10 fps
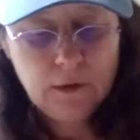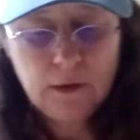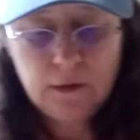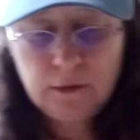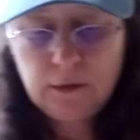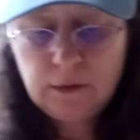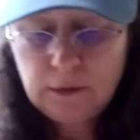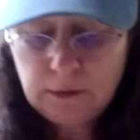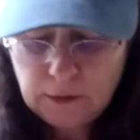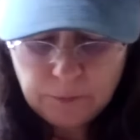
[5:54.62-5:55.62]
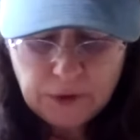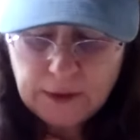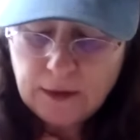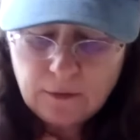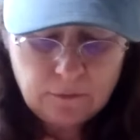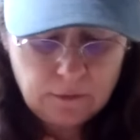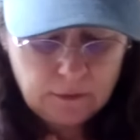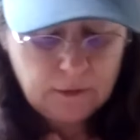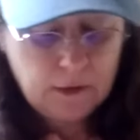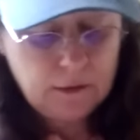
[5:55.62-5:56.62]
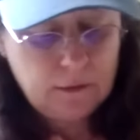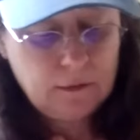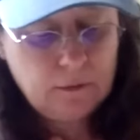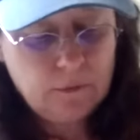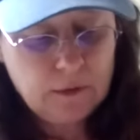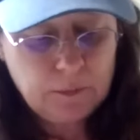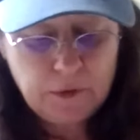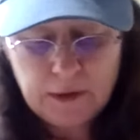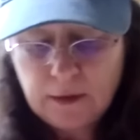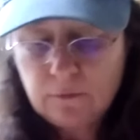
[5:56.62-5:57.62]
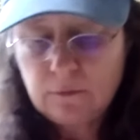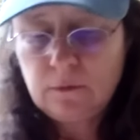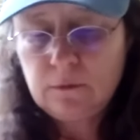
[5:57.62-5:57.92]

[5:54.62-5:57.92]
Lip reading: Get these things spread out. Get this one spread out.